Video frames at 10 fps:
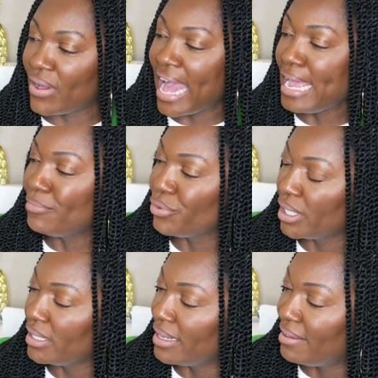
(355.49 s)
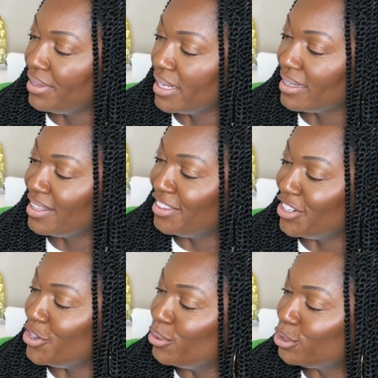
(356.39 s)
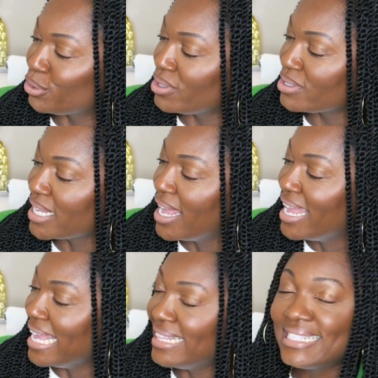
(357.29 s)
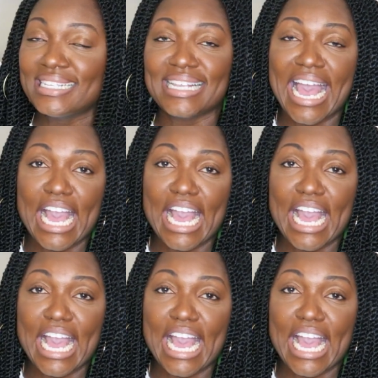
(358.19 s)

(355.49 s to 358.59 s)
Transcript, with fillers: So I am really loving the neutrals, and this is